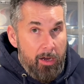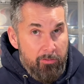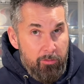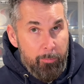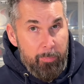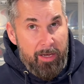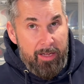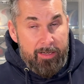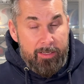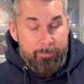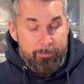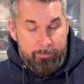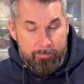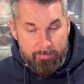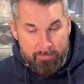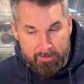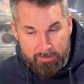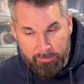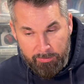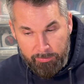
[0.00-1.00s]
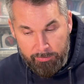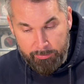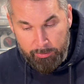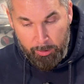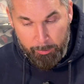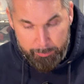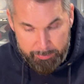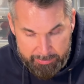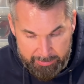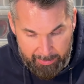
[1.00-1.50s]
everybody, this is
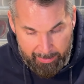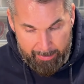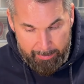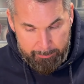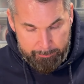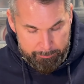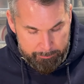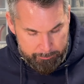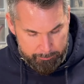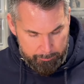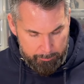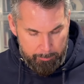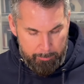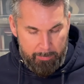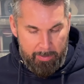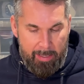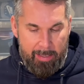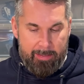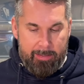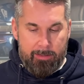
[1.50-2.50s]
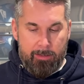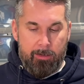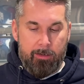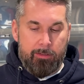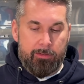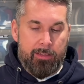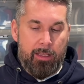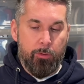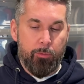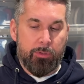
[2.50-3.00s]
Sir Pierre, back
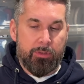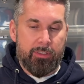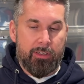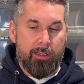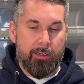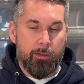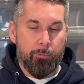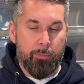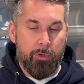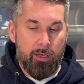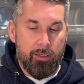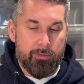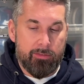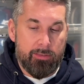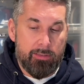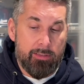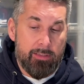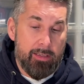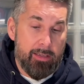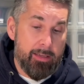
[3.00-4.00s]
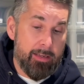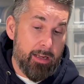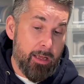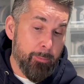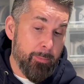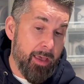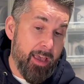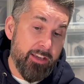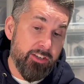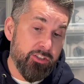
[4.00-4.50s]
another day with another unboxing, and
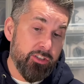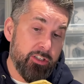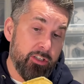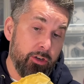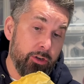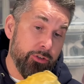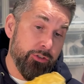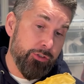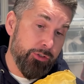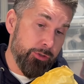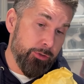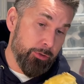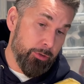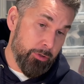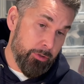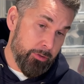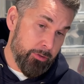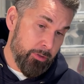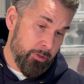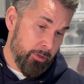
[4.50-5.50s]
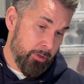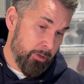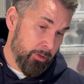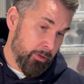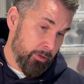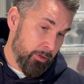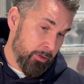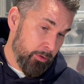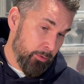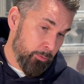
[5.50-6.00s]
I'm actually unsure
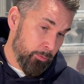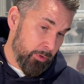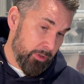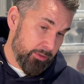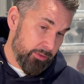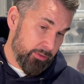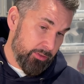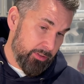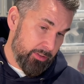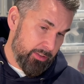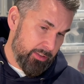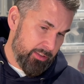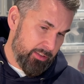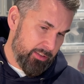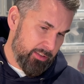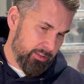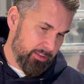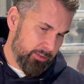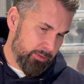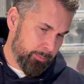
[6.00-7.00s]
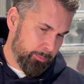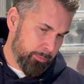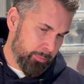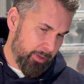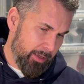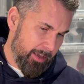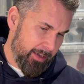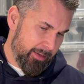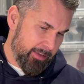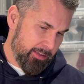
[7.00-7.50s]
what's in this
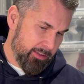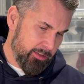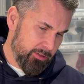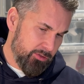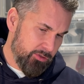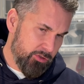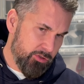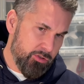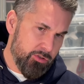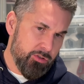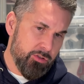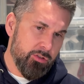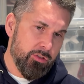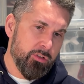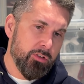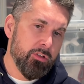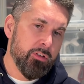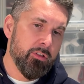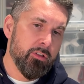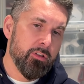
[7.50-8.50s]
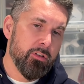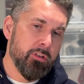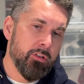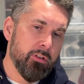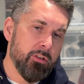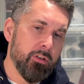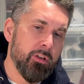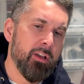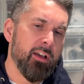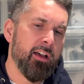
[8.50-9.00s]
package.
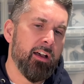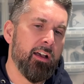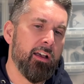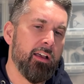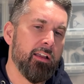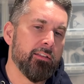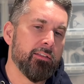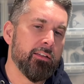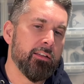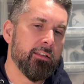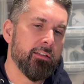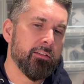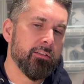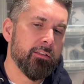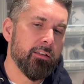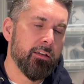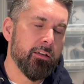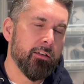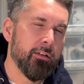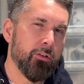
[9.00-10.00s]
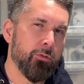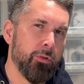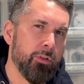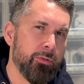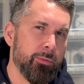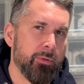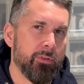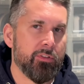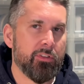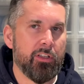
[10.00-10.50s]
I think it's a
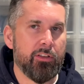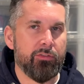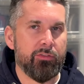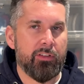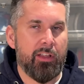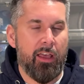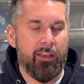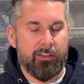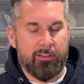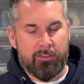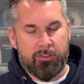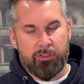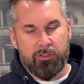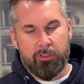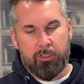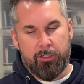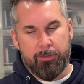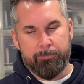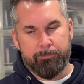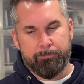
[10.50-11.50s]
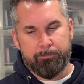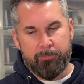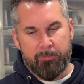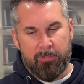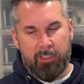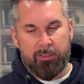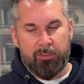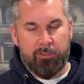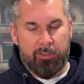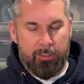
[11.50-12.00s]
Christmas gift actually.
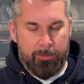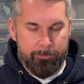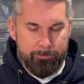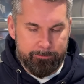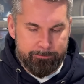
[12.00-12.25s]
Let's see.